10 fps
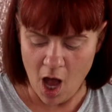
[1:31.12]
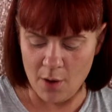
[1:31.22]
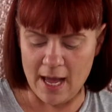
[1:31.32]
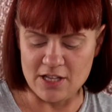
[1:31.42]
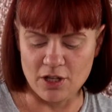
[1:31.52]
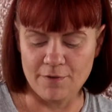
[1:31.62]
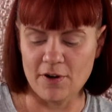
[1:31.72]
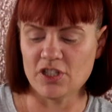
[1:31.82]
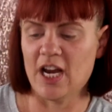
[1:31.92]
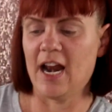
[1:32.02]
Okay, so the
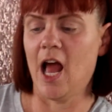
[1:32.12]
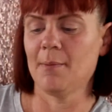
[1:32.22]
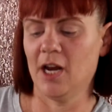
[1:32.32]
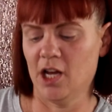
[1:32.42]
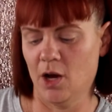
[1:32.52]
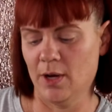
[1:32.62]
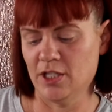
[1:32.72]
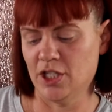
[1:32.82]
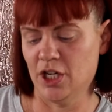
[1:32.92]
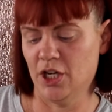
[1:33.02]
first shade I'm going to go
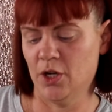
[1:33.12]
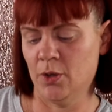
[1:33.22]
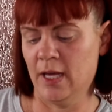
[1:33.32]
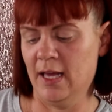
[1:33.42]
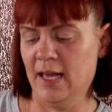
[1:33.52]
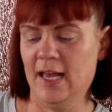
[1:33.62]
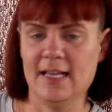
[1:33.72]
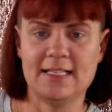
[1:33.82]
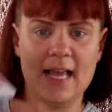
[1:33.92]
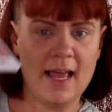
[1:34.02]
into
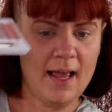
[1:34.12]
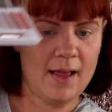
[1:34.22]
is